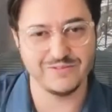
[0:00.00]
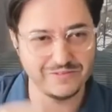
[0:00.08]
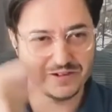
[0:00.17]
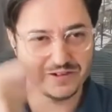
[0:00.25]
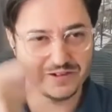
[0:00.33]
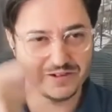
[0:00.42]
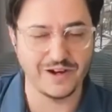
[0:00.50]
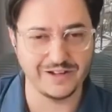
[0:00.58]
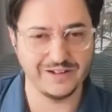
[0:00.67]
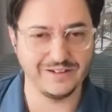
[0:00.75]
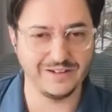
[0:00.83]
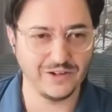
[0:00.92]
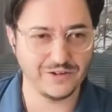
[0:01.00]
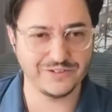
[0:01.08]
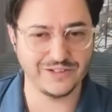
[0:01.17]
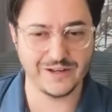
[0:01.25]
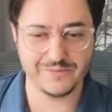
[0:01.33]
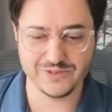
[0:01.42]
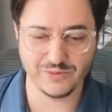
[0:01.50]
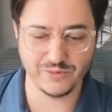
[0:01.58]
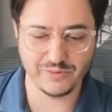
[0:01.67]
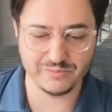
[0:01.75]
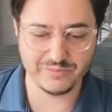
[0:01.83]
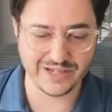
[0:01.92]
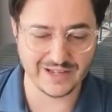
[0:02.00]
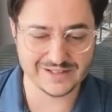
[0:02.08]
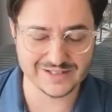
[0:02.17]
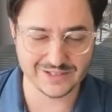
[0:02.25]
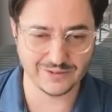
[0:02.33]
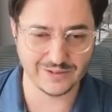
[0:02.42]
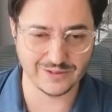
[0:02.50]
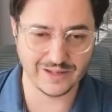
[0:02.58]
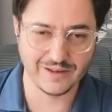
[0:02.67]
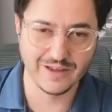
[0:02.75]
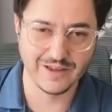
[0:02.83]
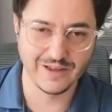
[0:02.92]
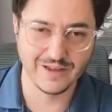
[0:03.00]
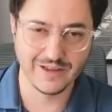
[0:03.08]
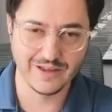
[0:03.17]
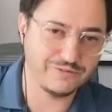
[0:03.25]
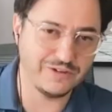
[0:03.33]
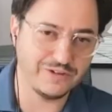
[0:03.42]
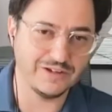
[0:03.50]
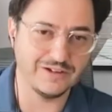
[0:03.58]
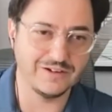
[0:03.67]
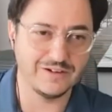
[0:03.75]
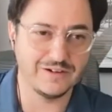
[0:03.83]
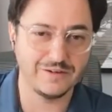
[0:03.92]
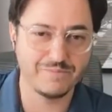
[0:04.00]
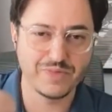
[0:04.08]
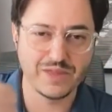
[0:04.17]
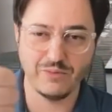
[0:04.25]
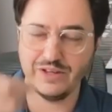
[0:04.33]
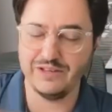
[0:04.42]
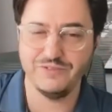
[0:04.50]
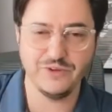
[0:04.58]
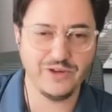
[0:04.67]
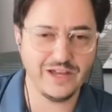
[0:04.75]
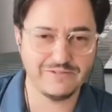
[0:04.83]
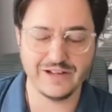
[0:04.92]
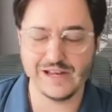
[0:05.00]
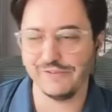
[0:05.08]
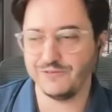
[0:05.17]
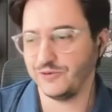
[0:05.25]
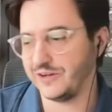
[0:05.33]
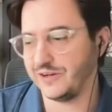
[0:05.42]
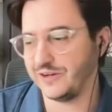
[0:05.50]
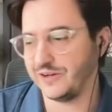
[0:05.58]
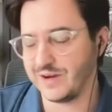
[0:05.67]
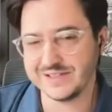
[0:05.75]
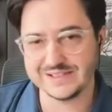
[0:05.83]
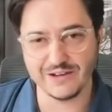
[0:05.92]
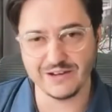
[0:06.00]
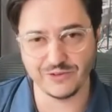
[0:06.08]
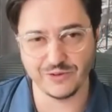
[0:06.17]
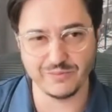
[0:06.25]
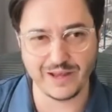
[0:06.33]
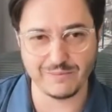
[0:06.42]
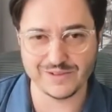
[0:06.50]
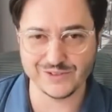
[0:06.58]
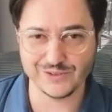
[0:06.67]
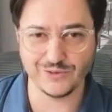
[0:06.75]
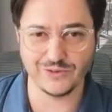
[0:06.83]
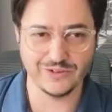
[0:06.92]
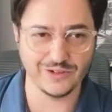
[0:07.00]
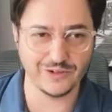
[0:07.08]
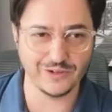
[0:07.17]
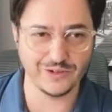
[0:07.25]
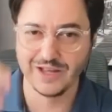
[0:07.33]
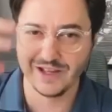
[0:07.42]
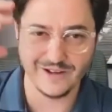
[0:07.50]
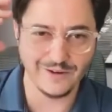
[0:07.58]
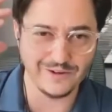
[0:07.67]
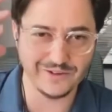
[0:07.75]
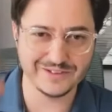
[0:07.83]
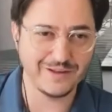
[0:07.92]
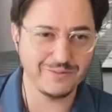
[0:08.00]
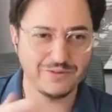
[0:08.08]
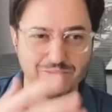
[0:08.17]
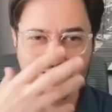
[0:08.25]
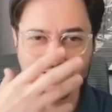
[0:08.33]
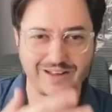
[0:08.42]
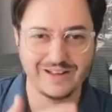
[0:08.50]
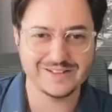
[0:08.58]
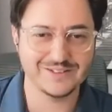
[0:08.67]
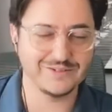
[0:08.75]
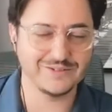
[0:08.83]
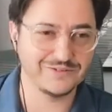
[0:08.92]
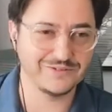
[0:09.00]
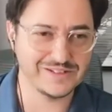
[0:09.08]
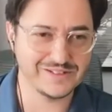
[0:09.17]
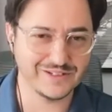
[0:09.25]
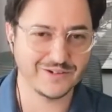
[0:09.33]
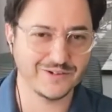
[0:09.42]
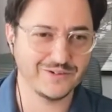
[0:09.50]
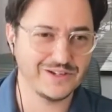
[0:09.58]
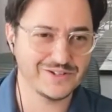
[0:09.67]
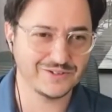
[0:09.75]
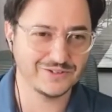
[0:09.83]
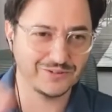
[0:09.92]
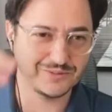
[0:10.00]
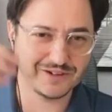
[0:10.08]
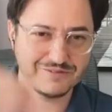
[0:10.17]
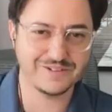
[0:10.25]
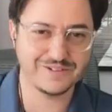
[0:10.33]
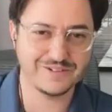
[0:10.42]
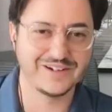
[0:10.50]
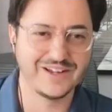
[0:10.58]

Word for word: verified and a lot of times you will be asked to like put in your finger if you have an iPhone and you buy stuff from Apple Store, you know, all the time you're being asked to do face recognition or whatever,